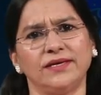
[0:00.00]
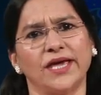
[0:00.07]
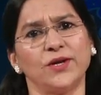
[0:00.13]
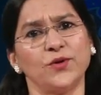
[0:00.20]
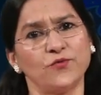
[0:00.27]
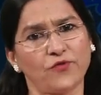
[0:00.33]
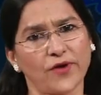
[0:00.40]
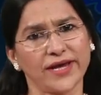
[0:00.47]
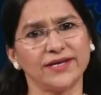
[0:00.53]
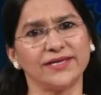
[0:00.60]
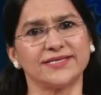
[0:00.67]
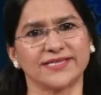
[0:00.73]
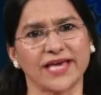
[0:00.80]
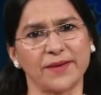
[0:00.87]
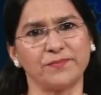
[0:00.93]
Can you find
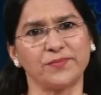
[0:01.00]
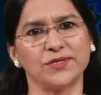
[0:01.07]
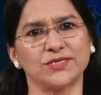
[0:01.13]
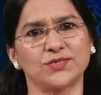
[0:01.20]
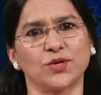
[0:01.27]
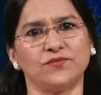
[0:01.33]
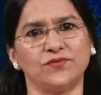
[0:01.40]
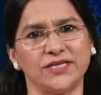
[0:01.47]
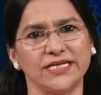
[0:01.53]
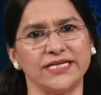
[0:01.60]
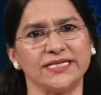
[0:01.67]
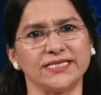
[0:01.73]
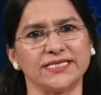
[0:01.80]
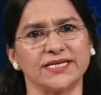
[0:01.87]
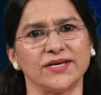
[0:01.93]
examples of
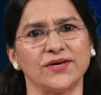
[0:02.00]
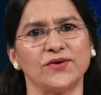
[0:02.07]
these